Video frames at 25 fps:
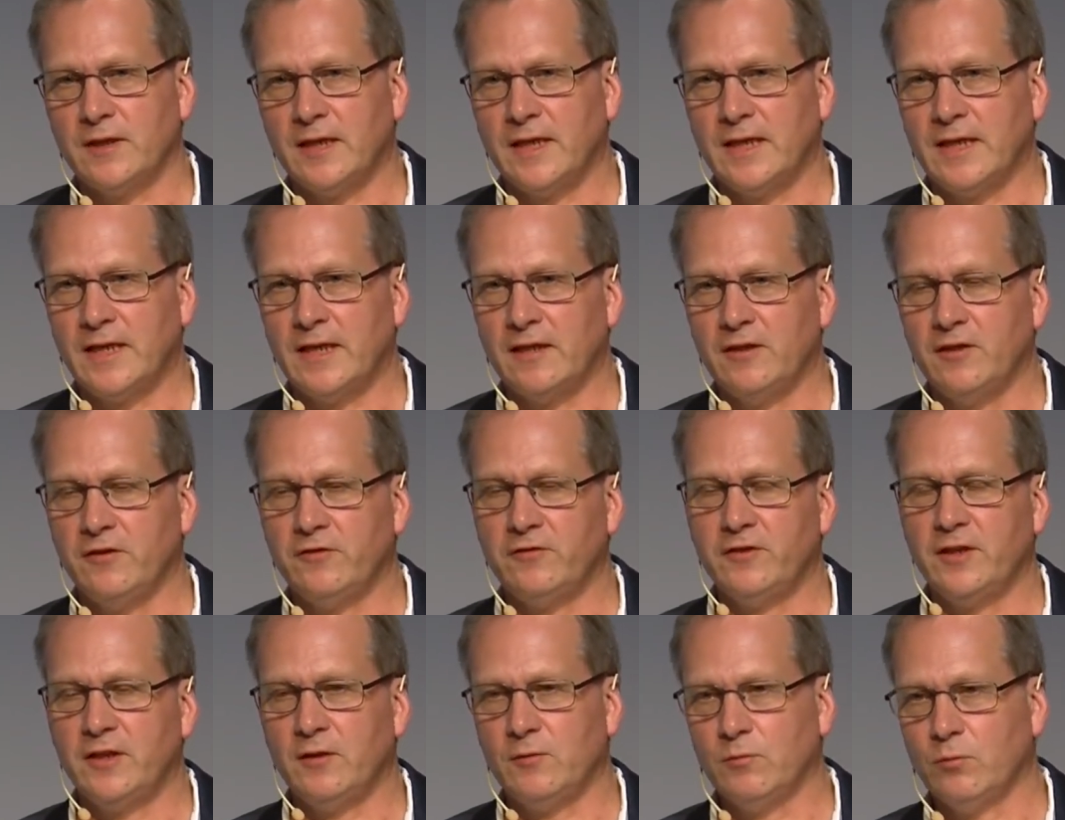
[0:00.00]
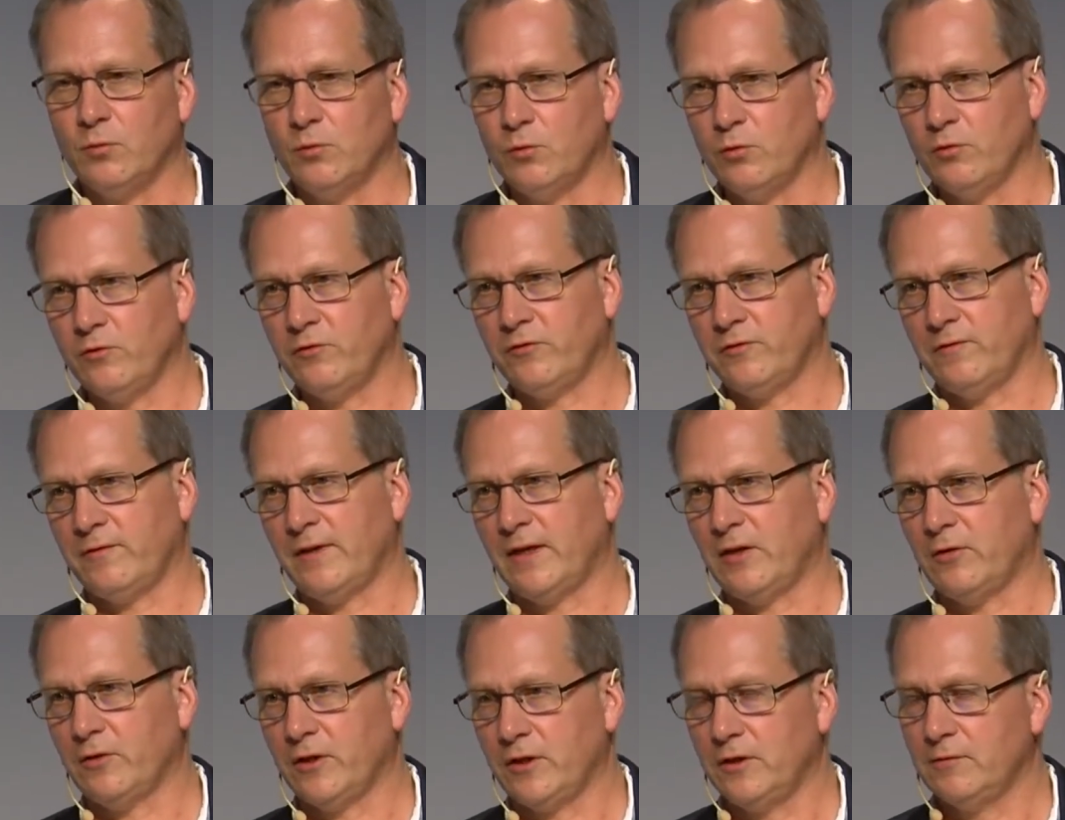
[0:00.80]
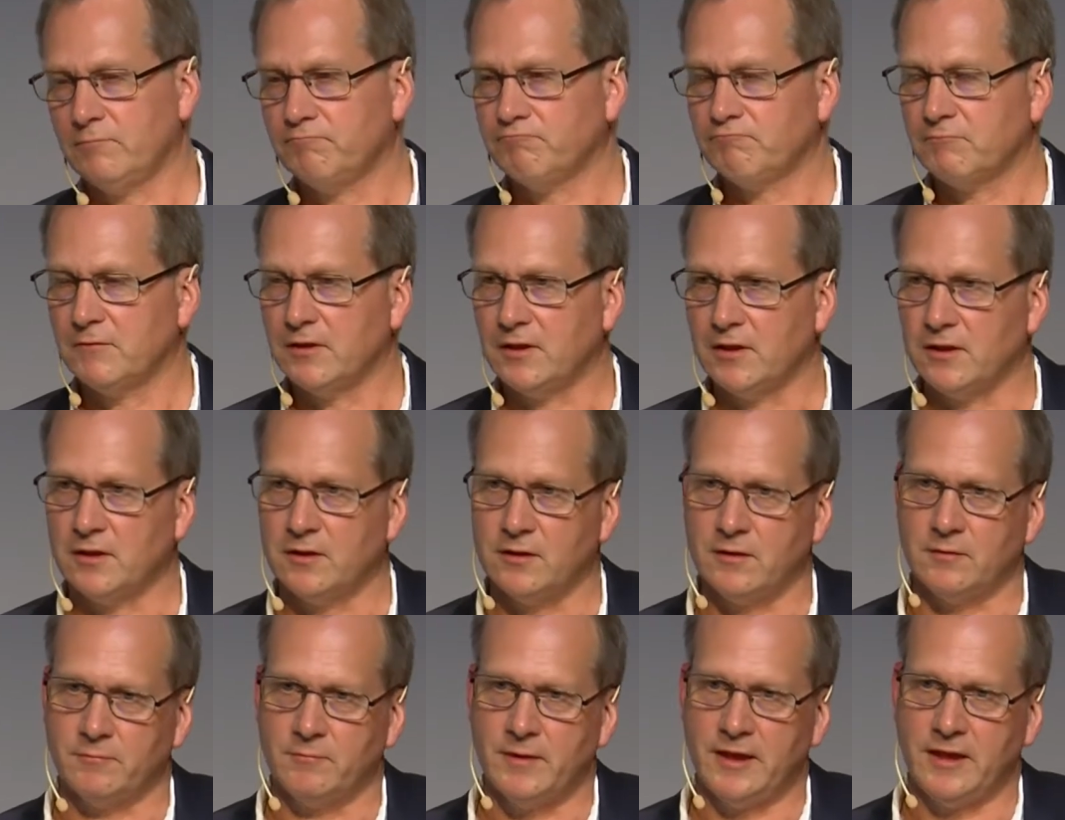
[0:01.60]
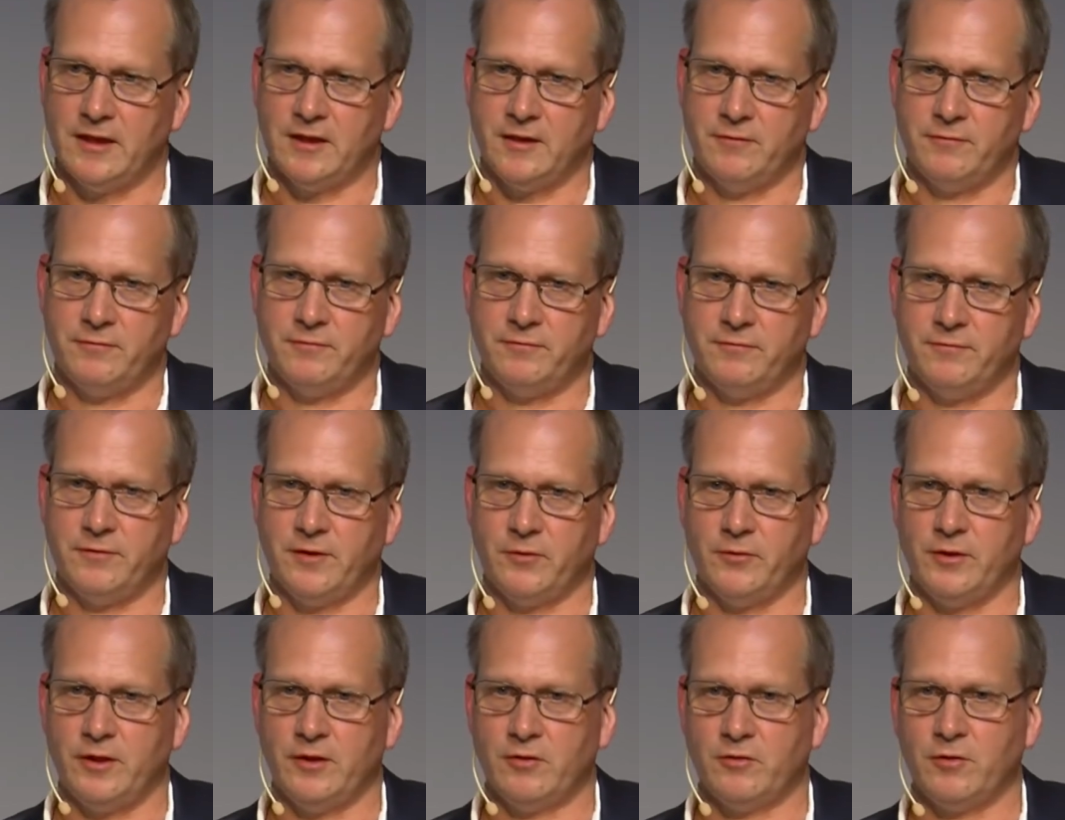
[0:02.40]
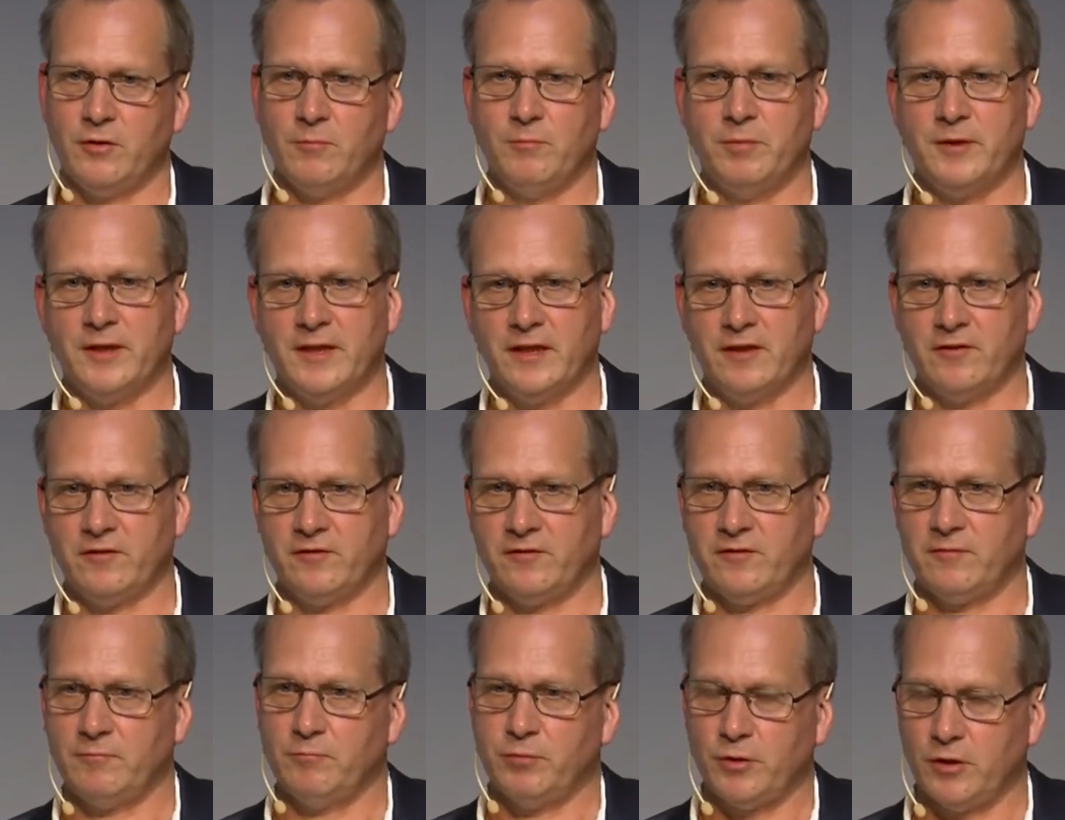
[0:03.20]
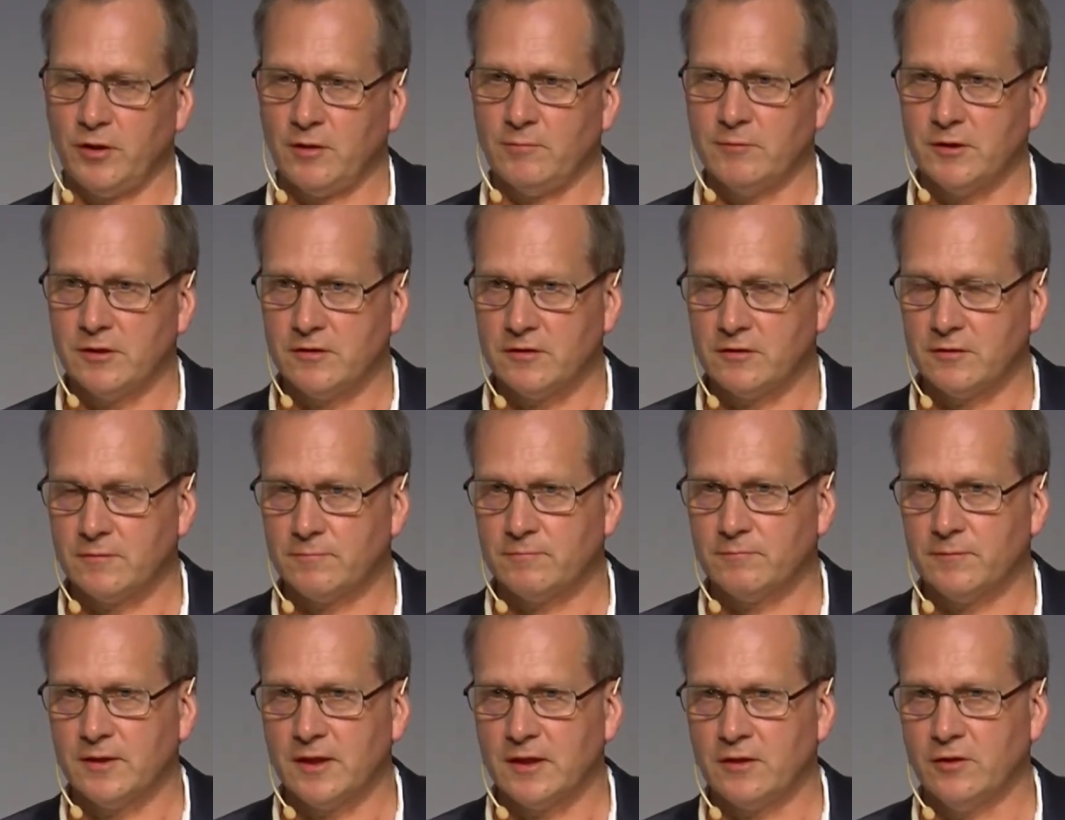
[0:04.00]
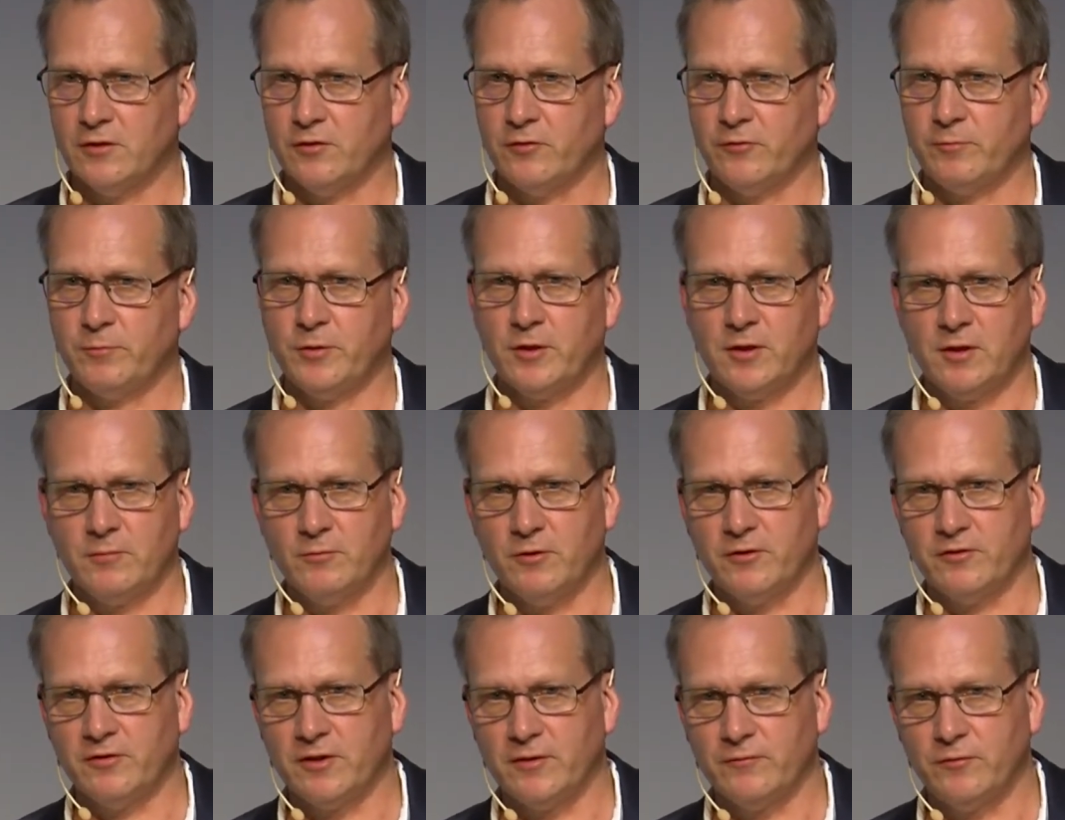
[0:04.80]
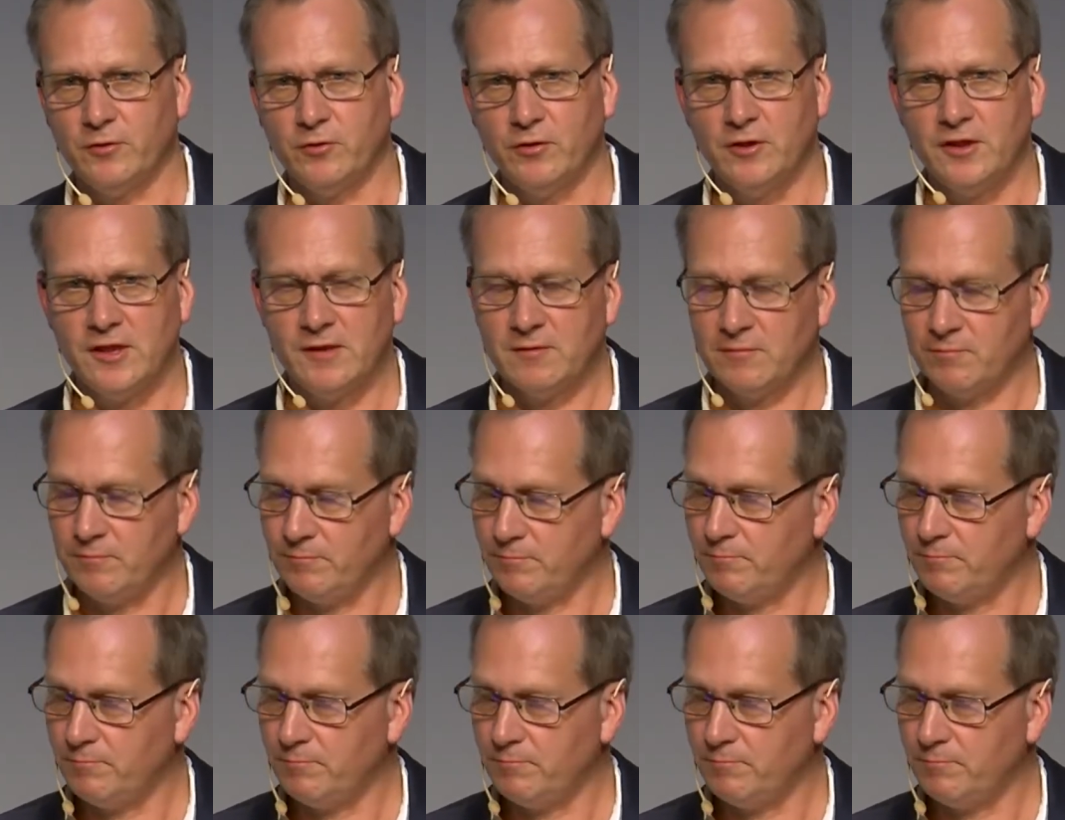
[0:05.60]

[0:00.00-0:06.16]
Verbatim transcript: And the cell walls of algae are made of very complex polymers, and those polymers have unique